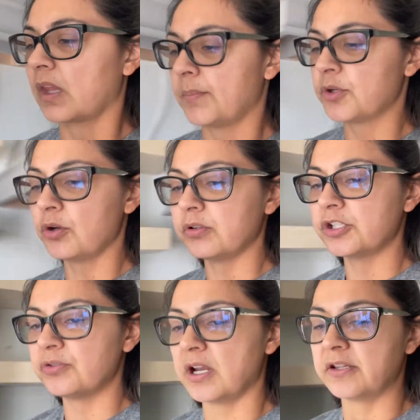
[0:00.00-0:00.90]
I'm currently
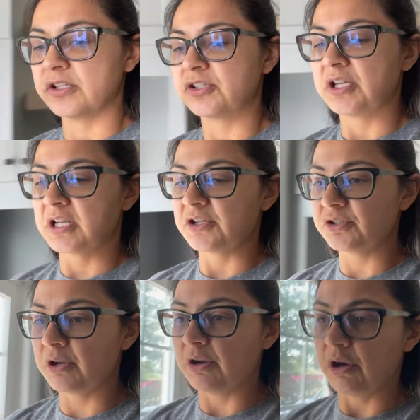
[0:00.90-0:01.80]
trying this thing I
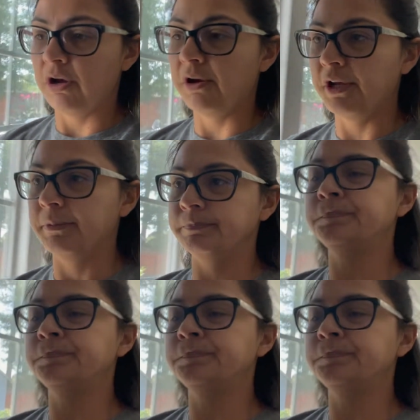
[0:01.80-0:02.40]
saw on